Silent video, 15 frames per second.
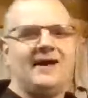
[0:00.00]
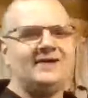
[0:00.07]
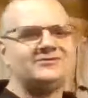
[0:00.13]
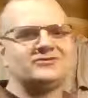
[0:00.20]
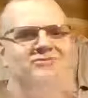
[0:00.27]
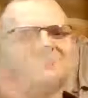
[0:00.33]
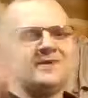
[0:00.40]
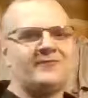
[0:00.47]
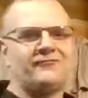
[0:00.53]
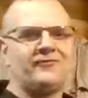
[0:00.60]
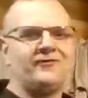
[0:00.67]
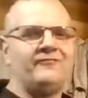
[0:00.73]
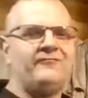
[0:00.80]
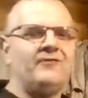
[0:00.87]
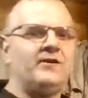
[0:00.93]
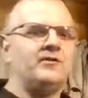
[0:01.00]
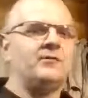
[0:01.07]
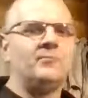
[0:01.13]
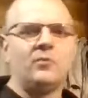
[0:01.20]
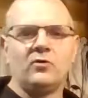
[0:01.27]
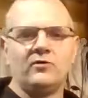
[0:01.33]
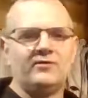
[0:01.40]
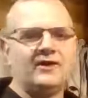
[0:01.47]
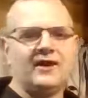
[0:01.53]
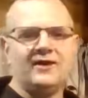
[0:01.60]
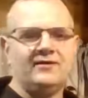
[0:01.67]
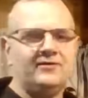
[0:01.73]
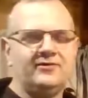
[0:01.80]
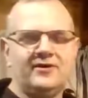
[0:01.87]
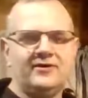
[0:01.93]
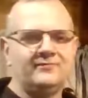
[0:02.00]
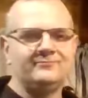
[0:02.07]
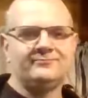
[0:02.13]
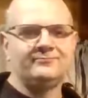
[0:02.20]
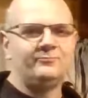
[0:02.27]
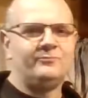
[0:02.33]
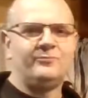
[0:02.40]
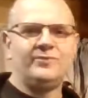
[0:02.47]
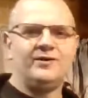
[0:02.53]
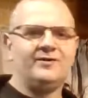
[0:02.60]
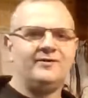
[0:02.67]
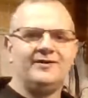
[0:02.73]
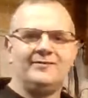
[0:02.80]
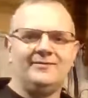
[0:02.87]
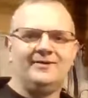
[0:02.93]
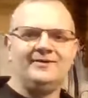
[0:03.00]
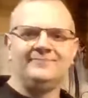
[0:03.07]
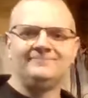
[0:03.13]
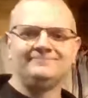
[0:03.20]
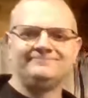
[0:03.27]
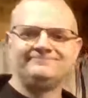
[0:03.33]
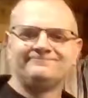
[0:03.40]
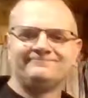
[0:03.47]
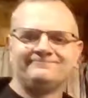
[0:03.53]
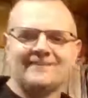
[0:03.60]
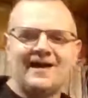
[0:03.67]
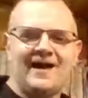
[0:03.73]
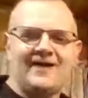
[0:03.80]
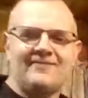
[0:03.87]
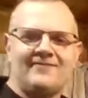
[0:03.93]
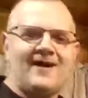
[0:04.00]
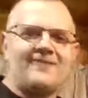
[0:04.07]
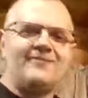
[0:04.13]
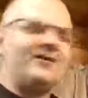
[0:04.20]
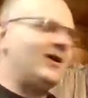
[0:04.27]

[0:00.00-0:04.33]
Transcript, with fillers: matches my front fender more than anything, but I mean, I, I